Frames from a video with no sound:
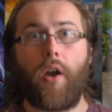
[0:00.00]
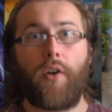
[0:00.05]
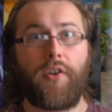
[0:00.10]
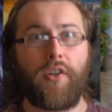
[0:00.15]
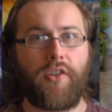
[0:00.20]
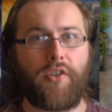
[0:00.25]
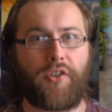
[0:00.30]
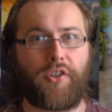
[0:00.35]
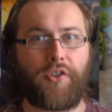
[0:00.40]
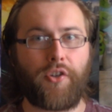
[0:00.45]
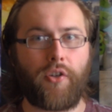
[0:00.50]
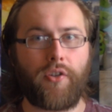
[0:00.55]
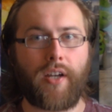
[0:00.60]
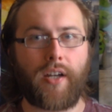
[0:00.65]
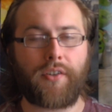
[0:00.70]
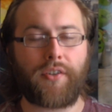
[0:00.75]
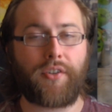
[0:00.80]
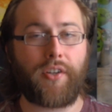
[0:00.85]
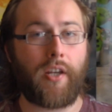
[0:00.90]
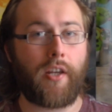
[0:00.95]
Did you still
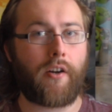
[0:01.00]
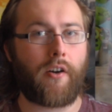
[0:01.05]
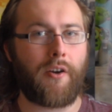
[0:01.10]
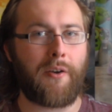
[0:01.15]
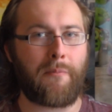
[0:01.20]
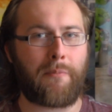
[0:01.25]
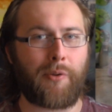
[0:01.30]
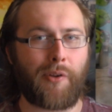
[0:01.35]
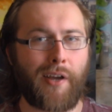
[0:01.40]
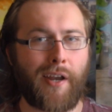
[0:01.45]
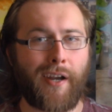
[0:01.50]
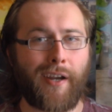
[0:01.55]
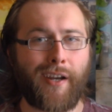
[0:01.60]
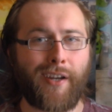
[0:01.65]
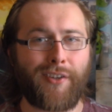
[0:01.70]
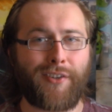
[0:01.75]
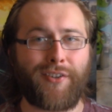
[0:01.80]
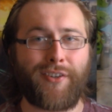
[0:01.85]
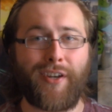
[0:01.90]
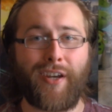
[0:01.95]
not see it? Are you
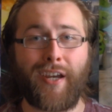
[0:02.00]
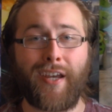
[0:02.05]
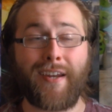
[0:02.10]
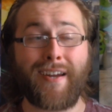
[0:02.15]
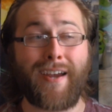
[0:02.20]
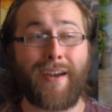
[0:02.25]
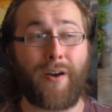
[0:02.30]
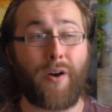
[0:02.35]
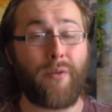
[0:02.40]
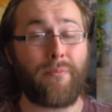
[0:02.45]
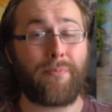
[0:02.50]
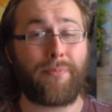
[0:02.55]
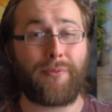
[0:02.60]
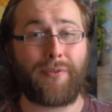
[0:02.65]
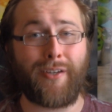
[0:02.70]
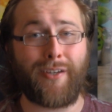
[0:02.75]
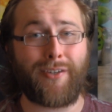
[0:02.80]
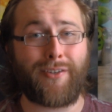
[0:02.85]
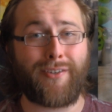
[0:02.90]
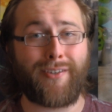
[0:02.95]
planning on seeing it? I
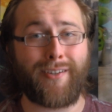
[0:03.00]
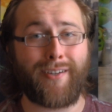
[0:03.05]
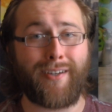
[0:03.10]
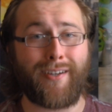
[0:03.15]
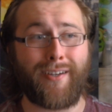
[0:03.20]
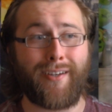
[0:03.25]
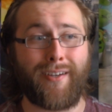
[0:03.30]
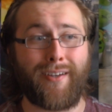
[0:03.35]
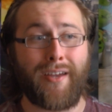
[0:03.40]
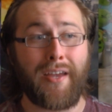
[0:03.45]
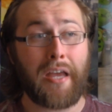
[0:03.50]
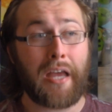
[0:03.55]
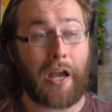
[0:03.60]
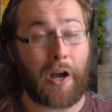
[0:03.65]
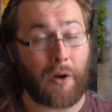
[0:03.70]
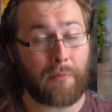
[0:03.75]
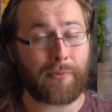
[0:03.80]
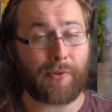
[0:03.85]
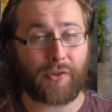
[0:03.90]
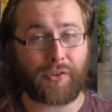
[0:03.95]
hope that I
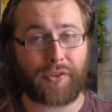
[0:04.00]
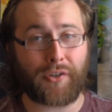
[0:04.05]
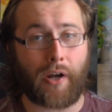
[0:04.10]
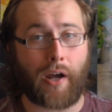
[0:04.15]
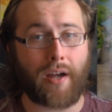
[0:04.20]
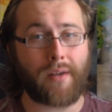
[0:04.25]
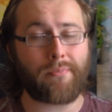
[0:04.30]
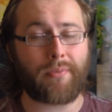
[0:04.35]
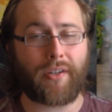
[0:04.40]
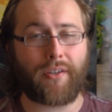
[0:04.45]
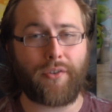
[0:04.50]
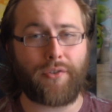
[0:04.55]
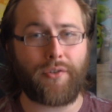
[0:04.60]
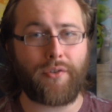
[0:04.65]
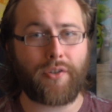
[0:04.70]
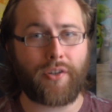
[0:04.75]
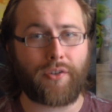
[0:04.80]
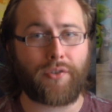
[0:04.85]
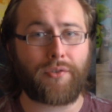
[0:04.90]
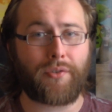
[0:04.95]
hope you saw it, because
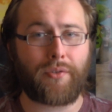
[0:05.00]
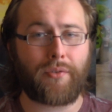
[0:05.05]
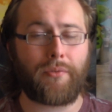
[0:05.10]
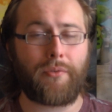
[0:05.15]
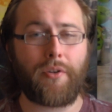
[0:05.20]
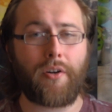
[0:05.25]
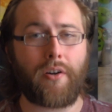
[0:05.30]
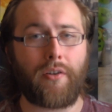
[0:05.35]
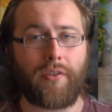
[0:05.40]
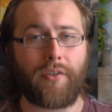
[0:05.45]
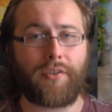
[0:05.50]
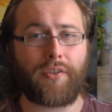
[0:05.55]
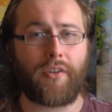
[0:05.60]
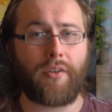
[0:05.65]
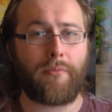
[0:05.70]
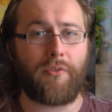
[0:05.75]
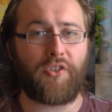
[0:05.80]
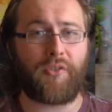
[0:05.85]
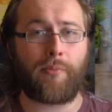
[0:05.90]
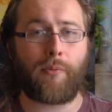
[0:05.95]
you just, you know,
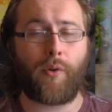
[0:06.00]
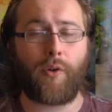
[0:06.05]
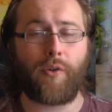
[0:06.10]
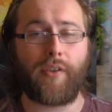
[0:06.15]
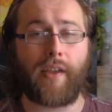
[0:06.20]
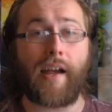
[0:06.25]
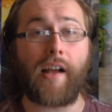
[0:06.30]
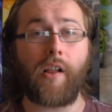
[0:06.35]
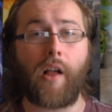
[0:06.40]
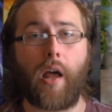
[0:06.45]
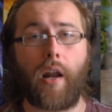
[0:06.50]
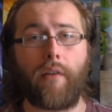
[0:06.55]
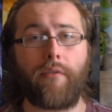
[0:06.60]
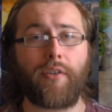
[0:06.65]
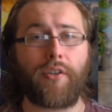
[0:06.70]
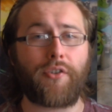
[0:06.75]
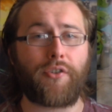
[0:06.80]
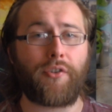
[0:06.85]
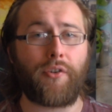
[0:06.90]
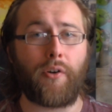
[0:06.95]
listened to me spoil the hell out of
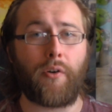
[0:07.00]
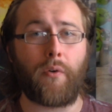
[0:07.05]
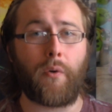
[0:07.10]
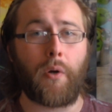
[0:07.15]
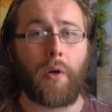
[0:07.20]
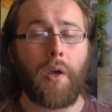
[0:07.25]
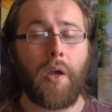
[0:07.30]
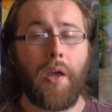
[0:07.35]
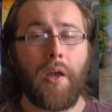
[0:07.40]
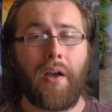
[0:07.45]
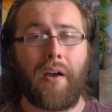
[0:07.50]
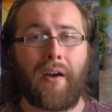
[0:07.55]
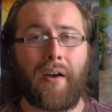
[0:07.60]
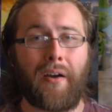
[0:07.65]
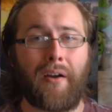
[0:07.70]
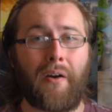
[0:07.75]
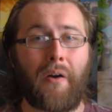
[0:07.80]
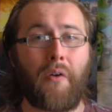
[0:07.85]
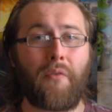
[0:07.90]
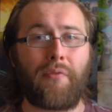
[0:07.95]
it, so
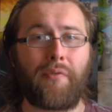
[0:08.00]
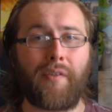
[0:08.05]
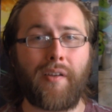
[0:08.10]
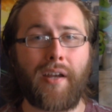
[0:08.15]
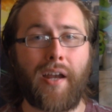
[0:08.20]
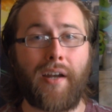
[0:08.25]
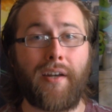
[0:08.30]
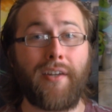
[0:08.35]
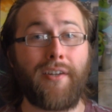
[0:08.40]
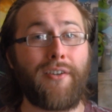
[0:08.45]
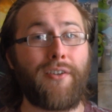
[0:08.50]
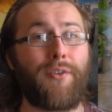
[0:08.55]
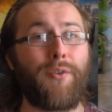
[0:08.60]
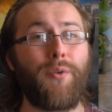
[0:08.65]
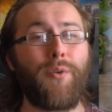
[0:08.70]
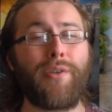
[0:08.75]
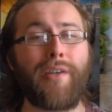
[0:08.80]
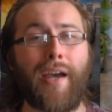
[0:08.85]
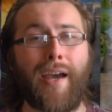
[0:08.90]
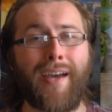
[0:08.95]
hopefully I didn't
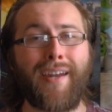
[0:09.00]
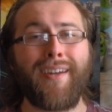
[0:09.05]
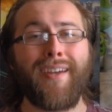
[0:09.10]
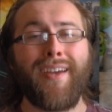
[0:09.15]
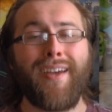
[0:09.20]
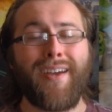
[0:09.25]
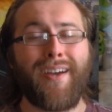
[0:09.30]
do that.